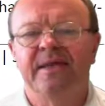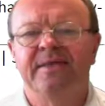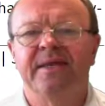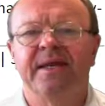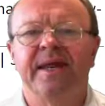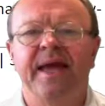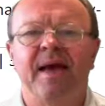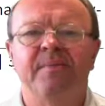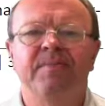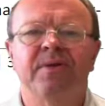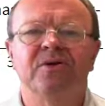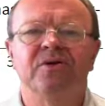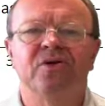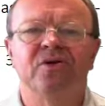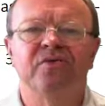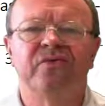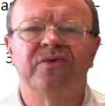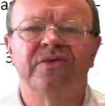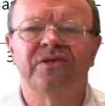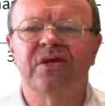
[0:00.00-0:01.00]
that happen
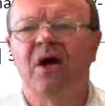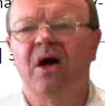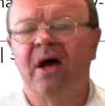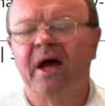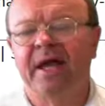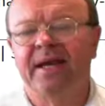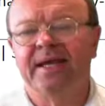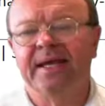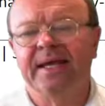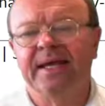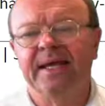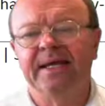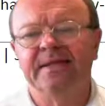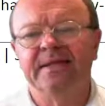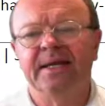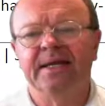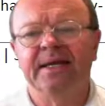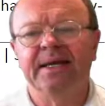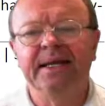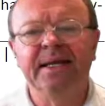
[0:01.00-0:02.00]
to reside
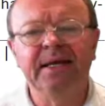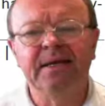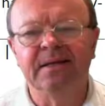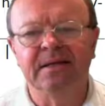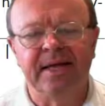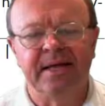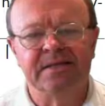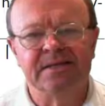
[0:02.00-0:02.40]
in the legal